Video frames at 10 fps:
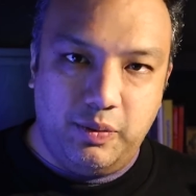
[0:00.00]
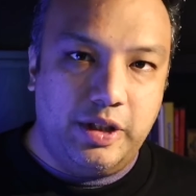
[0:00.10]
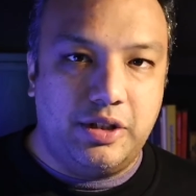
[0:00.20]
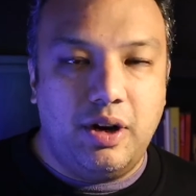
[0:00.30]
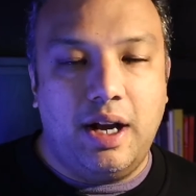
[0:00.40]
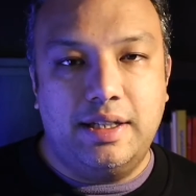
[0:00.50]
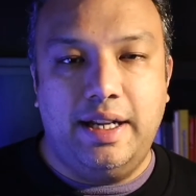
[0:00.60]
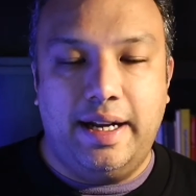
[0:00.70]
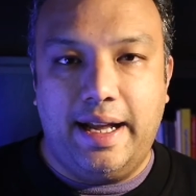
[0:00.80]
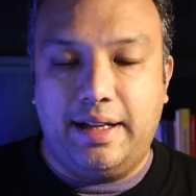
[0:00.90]
which caused the
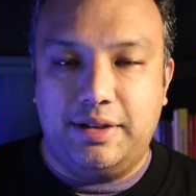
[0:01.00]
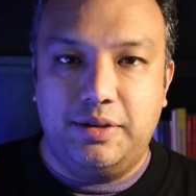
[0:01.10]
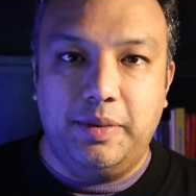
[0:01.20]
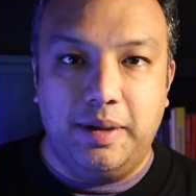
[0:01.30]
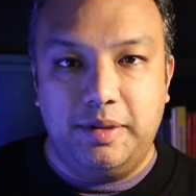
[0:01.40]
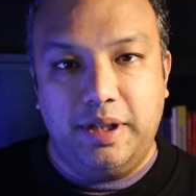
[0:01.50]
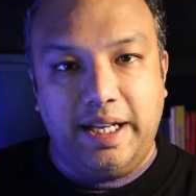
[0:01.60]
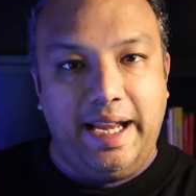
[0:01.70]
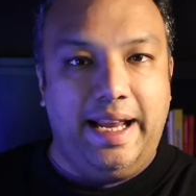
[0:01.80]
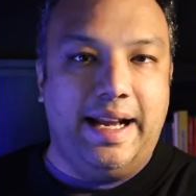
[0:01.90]
attackers to be able to
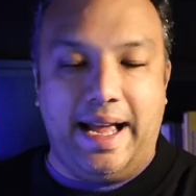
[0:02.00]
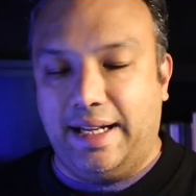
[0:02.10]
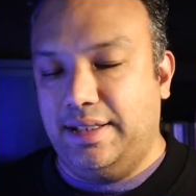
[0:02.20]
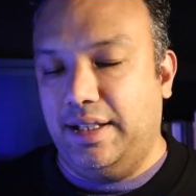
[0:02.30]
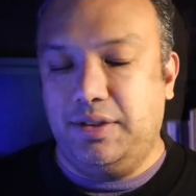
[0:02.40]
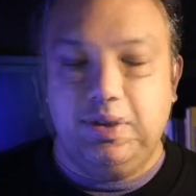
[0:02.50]
gain access to